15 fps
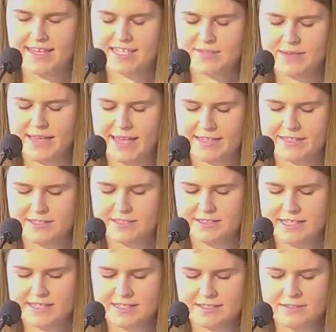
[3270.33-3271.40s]
as we enter
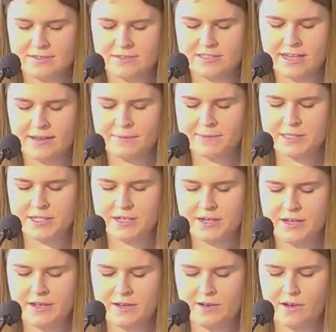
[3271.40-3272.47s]
this new chapter
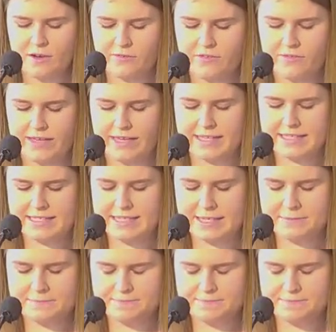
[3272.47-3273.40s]
of the vacancy.